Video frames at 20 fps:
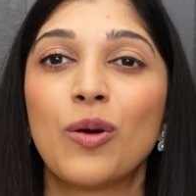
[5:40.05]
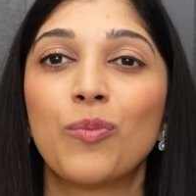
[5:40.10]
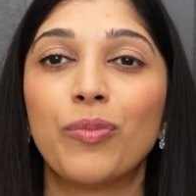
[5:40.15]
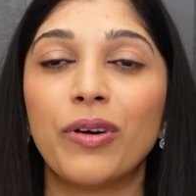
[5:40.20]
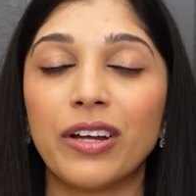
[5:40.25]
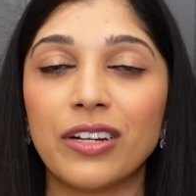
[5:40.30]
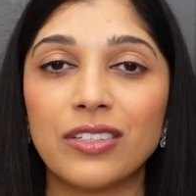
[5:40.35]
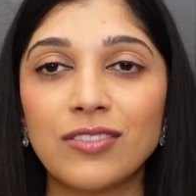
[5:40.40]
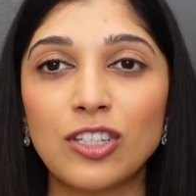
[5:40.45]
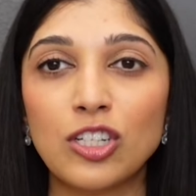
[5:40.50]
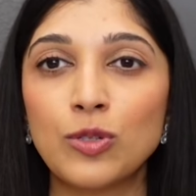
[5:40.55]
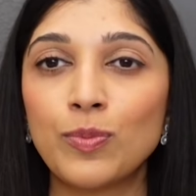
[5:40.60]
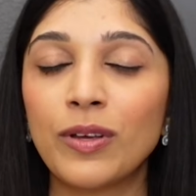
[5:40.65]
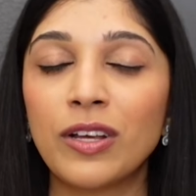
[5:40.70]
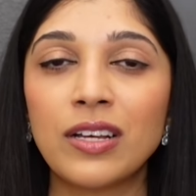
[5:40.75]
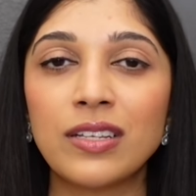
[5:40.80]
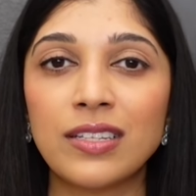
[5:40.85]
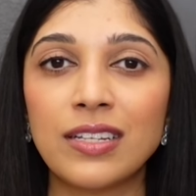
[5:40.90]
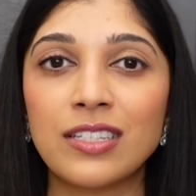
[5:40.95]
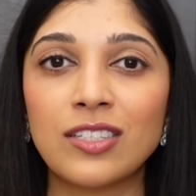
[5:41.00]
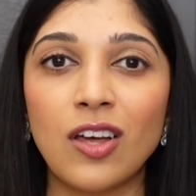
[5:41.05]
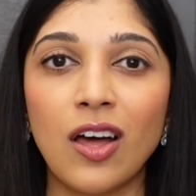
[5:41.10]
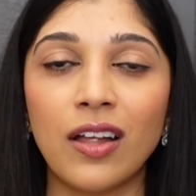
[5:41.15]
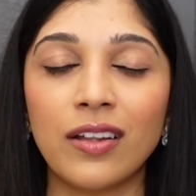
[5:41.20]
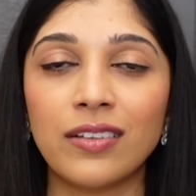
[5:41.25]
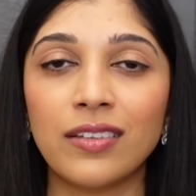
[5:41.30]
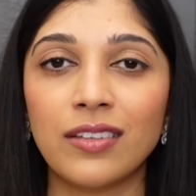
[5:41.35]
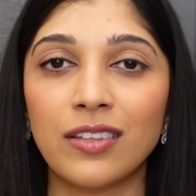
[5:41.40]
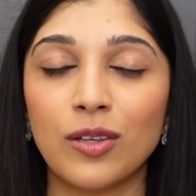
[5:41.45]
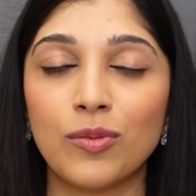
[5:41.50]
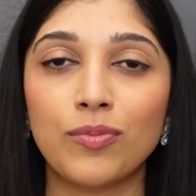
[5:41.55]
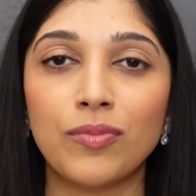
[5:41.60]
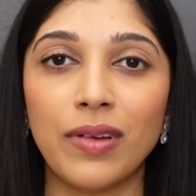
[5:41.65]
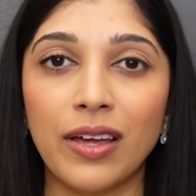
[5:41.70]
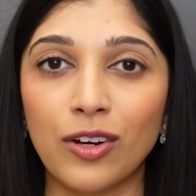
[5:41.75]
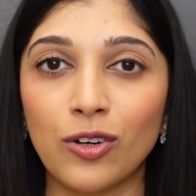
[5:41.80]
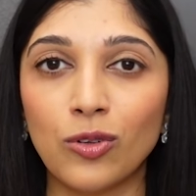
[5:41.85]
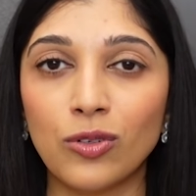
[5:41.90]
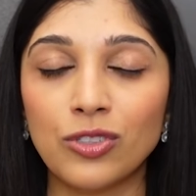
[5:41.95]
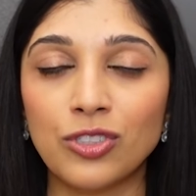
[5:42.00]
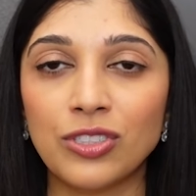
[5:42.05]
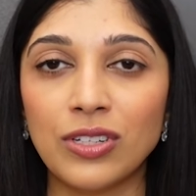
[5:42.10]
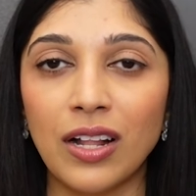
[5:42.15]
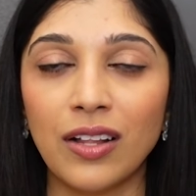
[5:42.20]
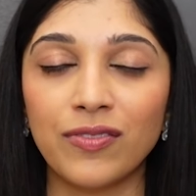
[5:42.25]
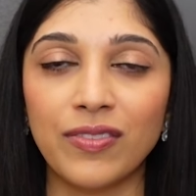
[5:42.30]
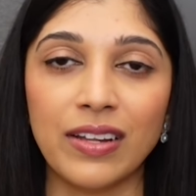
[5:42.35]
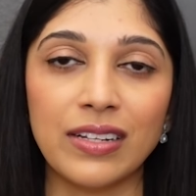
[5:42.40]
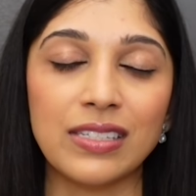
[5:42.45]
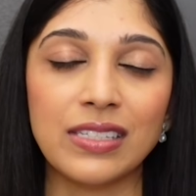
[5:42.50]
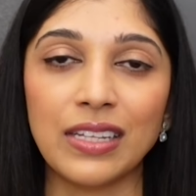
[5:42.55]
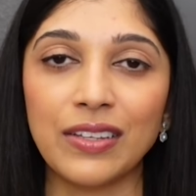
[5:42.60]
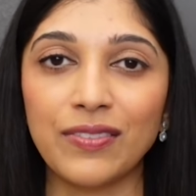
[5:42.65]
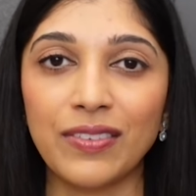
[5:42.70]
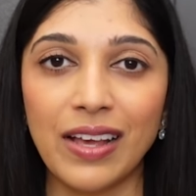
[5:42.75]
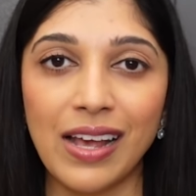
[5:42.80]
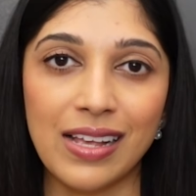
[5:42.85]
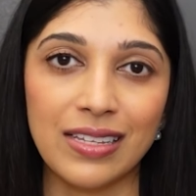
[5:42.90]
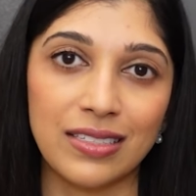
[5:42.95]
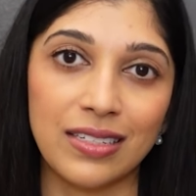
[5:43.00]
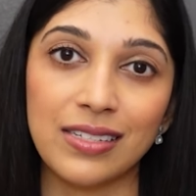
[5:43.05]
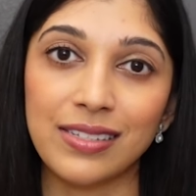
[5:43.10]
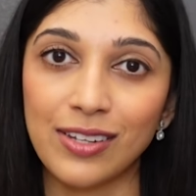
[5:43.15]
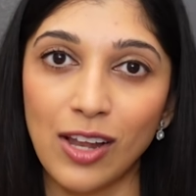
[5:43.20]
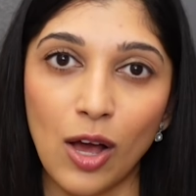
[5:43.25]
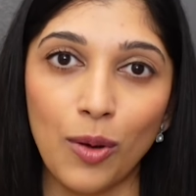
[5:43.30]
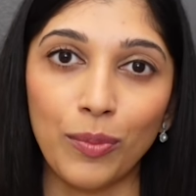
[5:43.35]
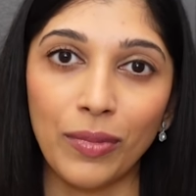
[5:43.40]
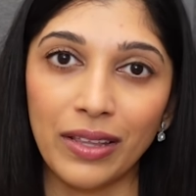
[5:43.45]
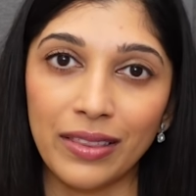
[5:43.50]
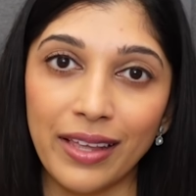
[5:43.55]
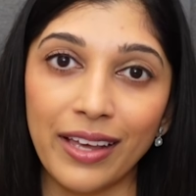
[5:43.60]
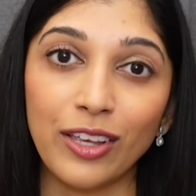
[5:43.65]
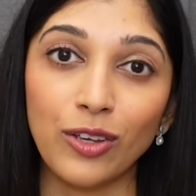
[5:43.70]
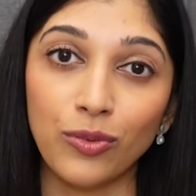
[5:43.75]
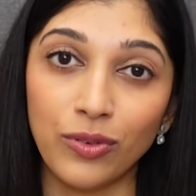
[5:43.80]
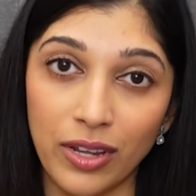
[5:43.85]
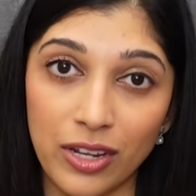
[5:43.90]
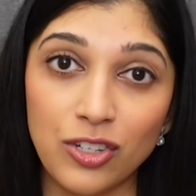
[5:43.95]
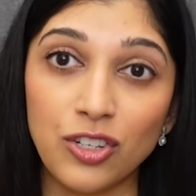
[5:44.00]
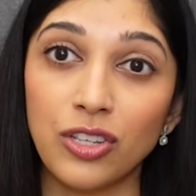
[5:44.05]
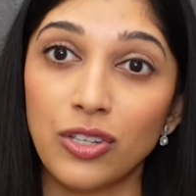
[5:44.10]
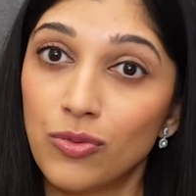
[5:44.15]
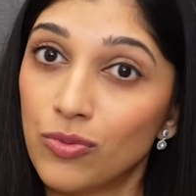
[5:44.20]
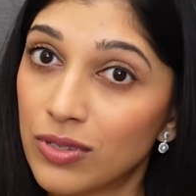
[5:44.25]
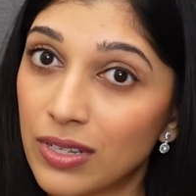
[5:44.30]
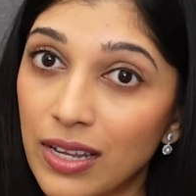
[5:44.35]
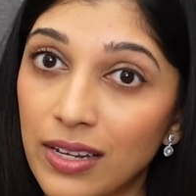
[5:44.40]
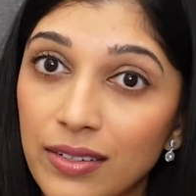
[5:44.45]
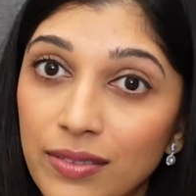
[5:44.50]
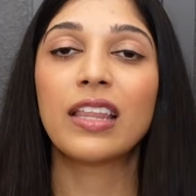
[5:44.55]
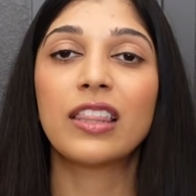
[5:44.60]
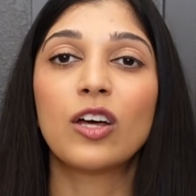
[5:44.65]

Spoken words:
But just because it's on the medical shelf at CVS does not mean that you need to use it.